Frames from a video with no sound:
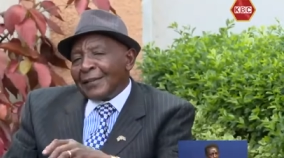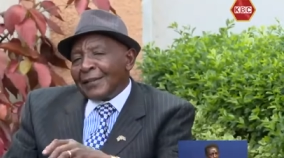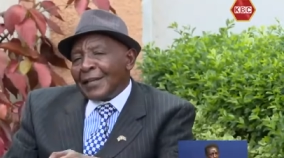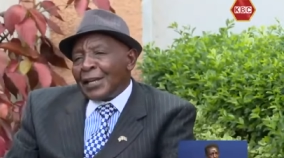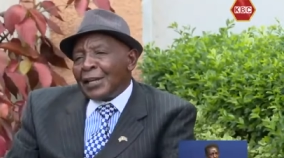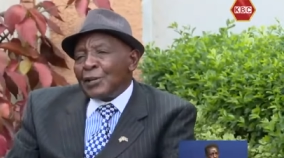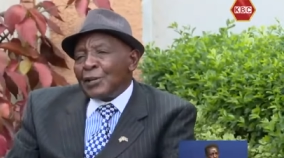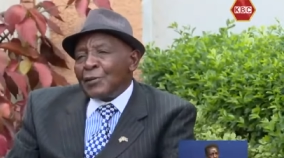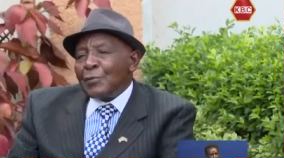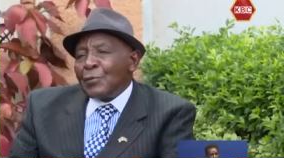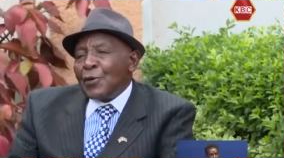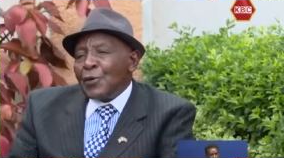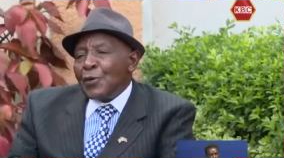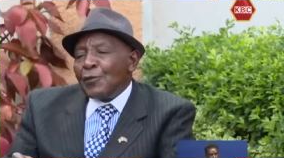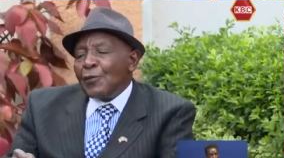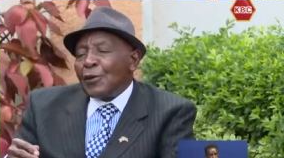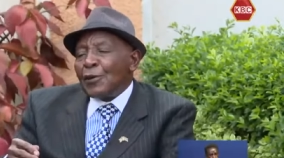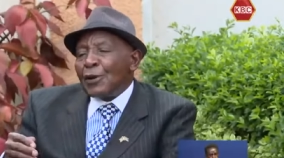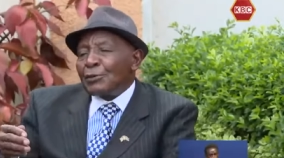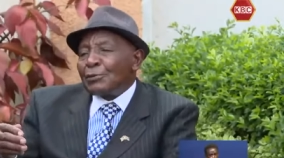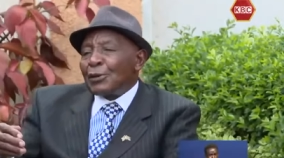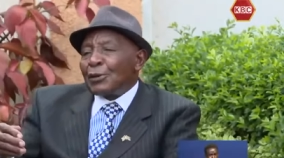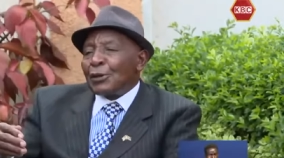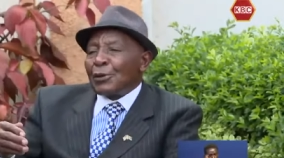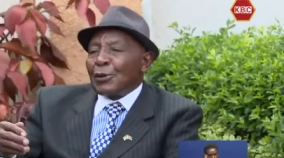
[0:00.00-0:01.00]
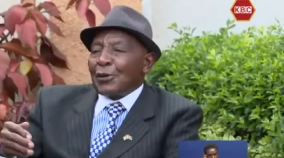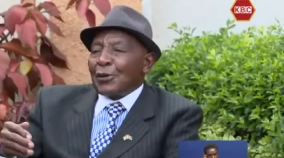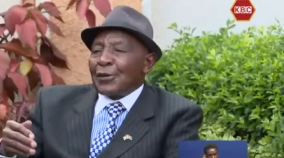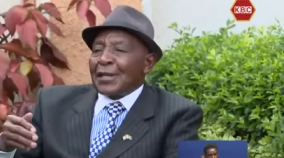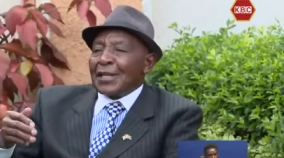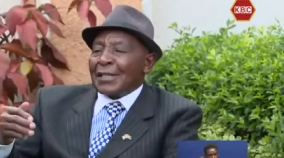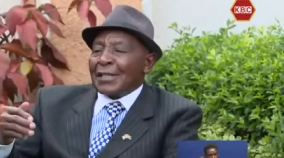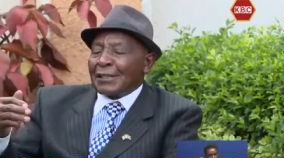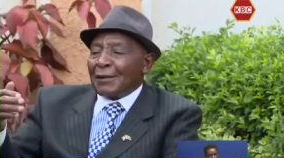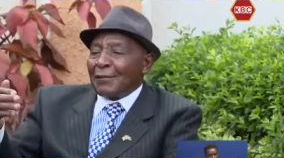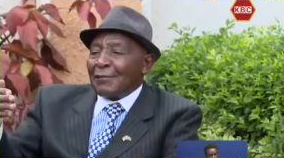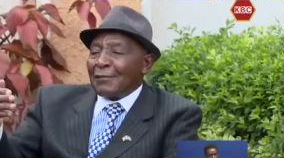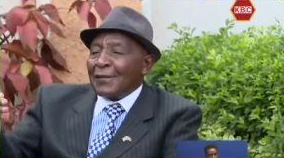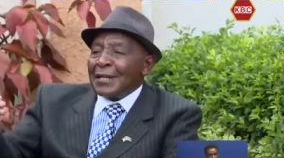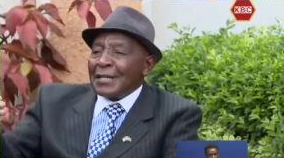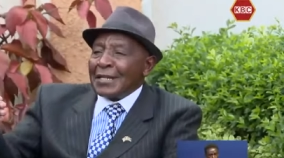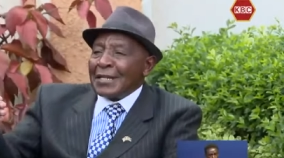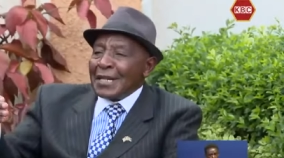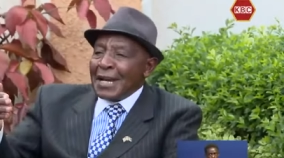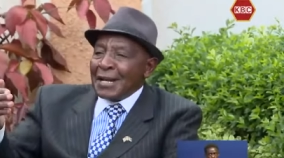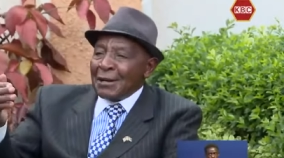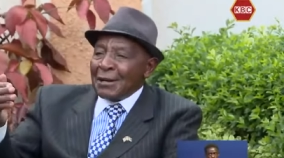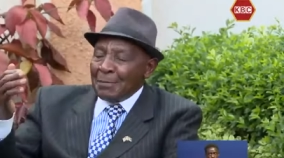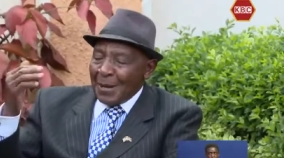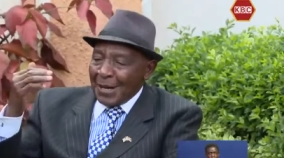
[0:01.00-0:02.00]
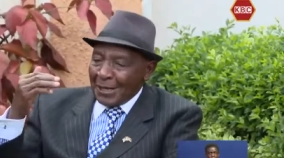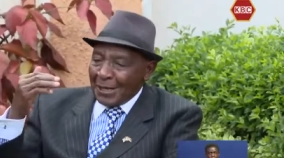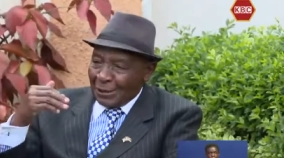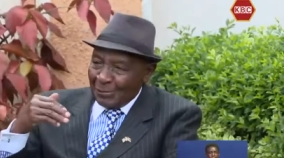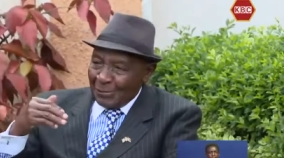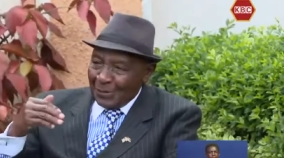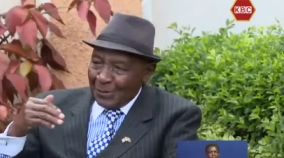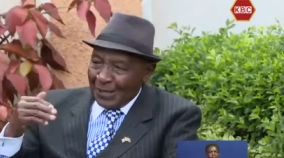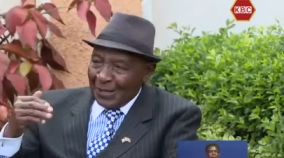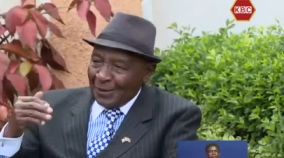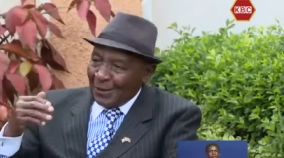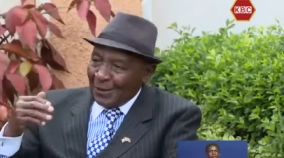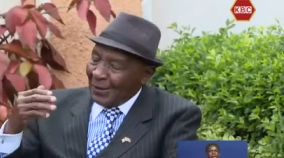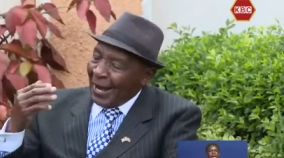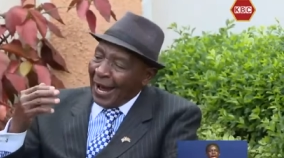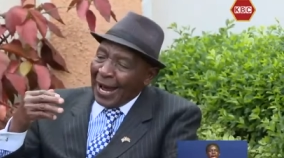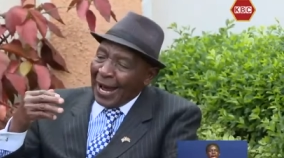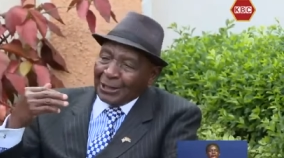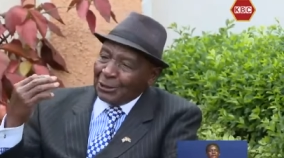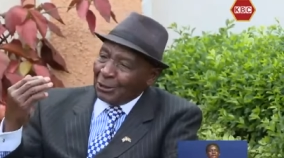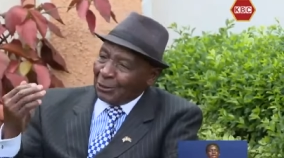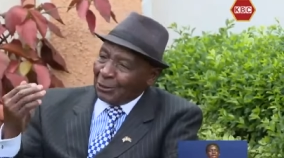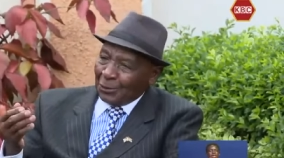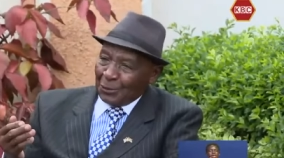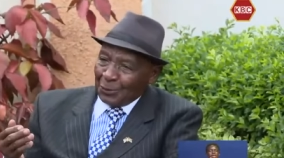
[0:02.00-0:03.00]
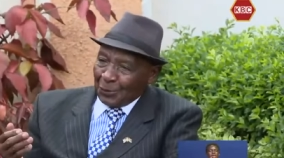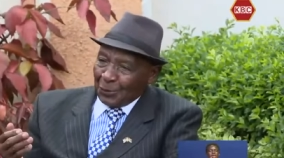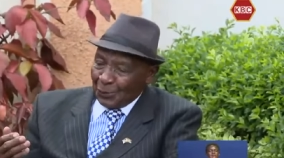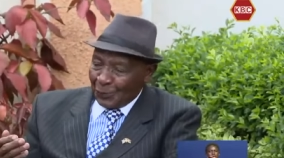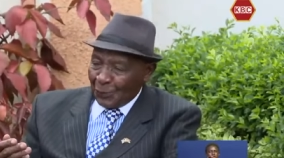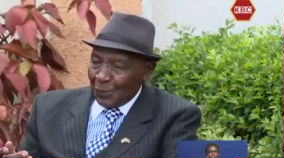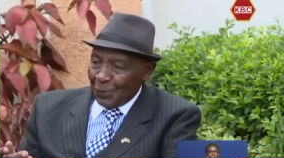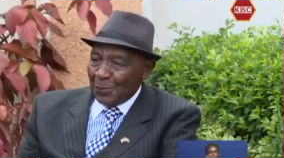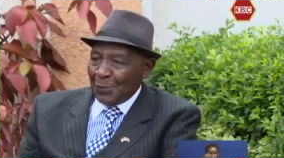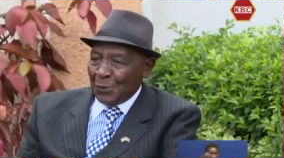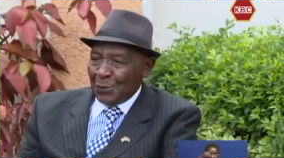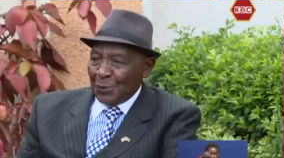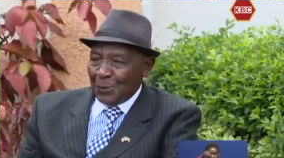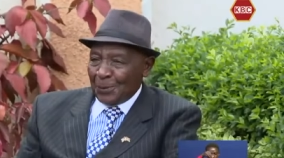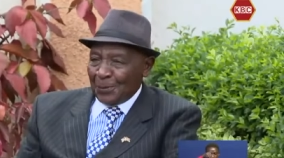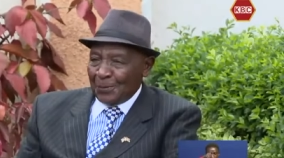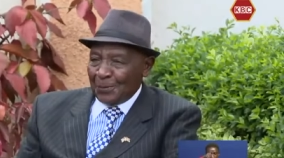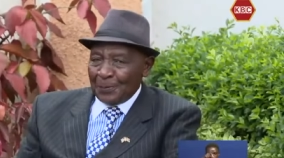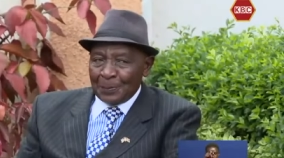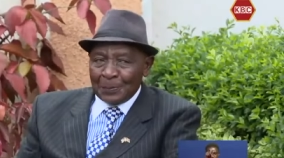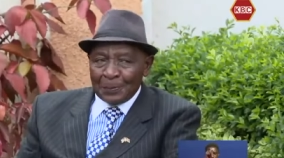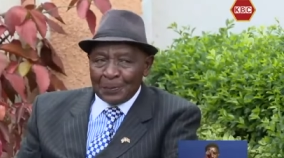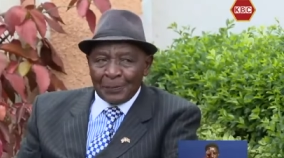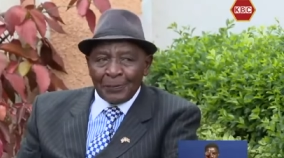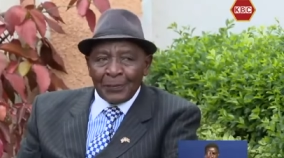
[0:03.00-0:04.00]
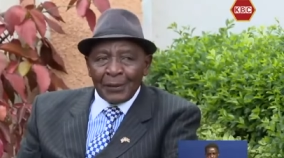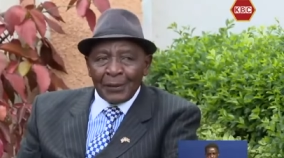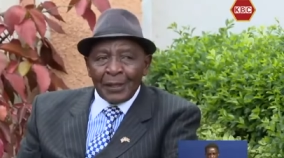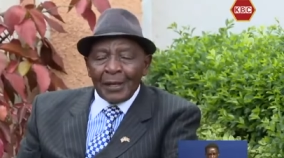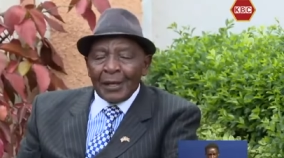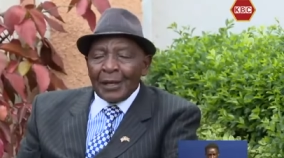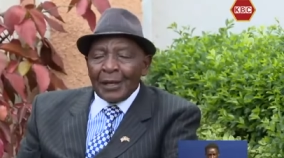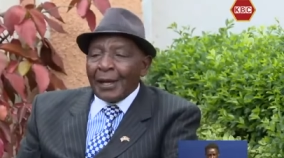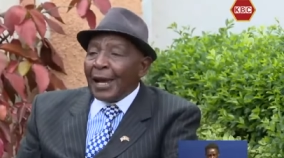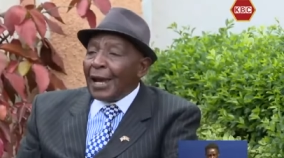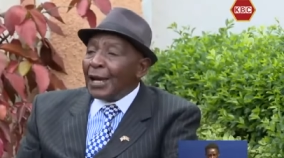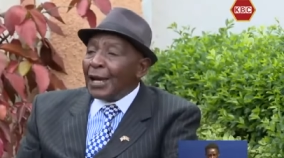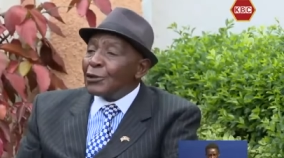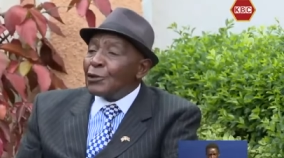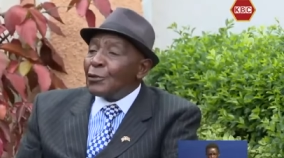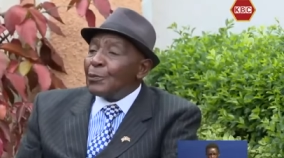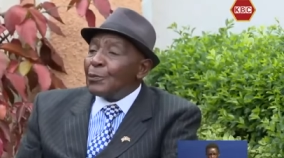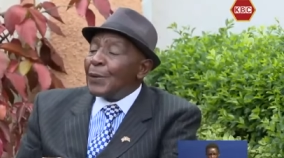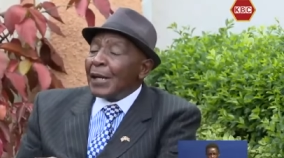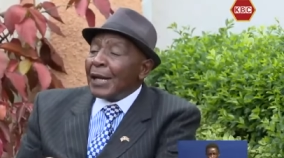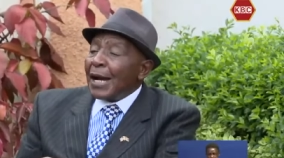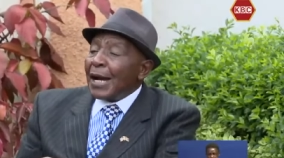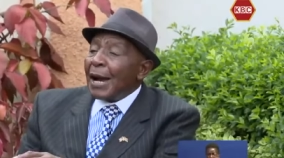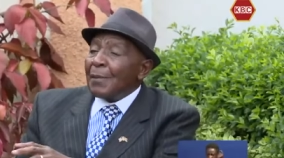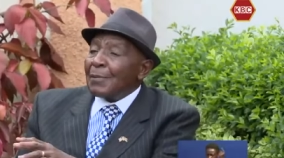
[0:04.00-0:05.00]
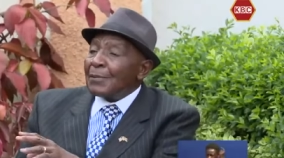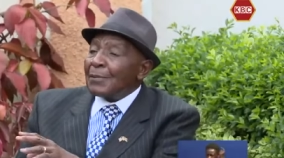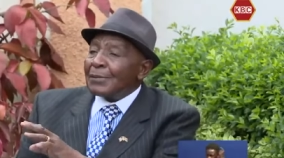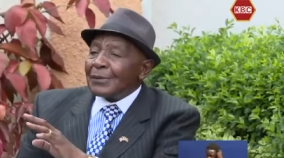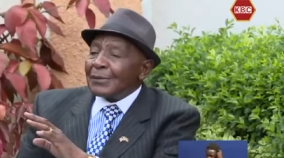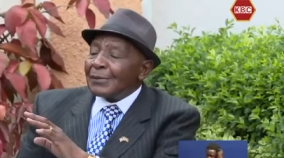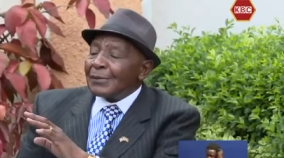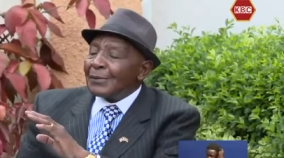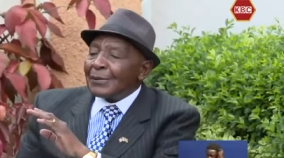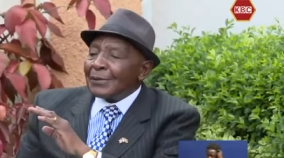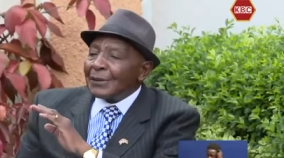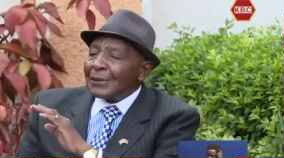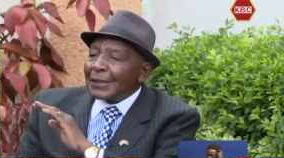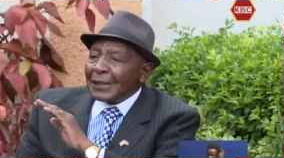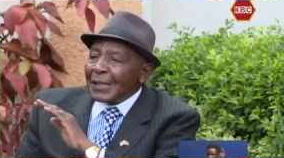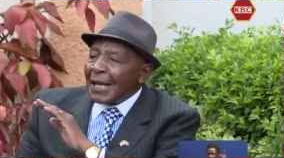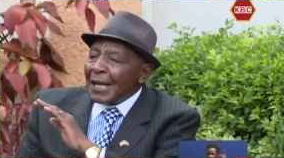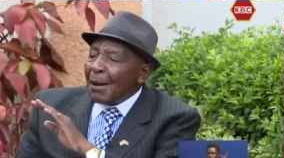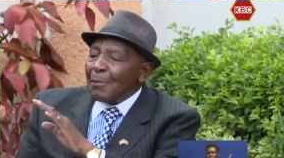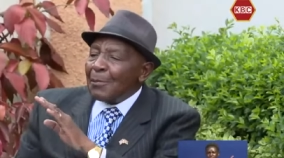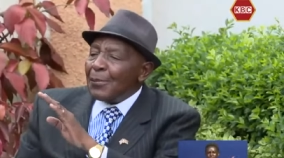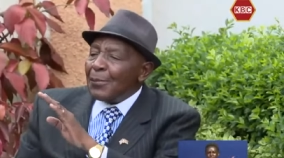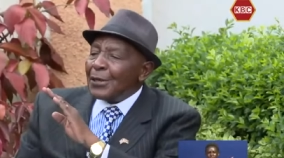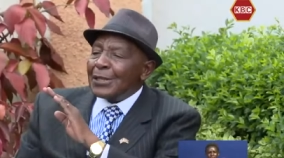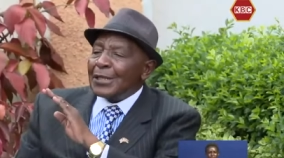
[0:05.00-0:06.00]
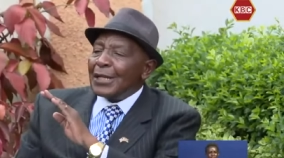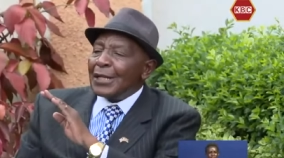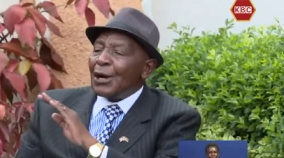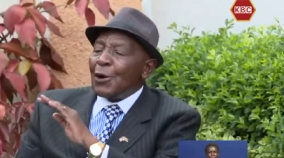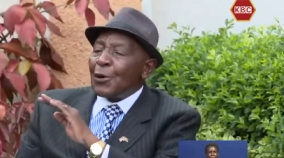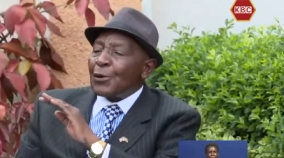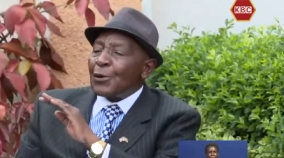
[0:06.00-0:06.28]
They remove what we call the civilian met, uh, attitude from you, and you become somebody